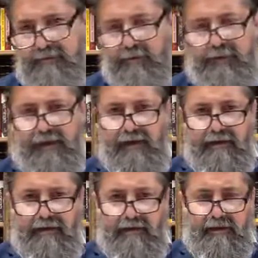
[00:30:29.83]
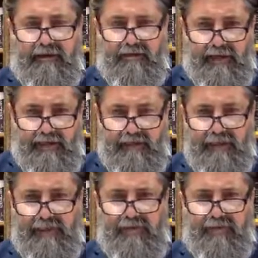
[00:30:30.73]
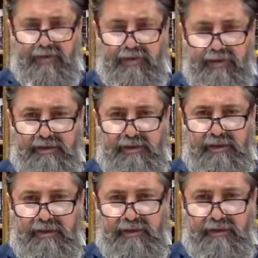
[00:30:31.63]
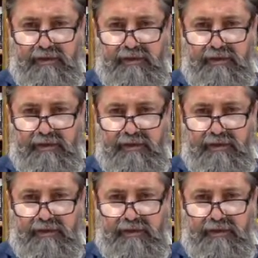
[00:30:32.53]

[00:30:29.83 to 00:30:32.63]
Nobody hear anything, but they see Moshe speak.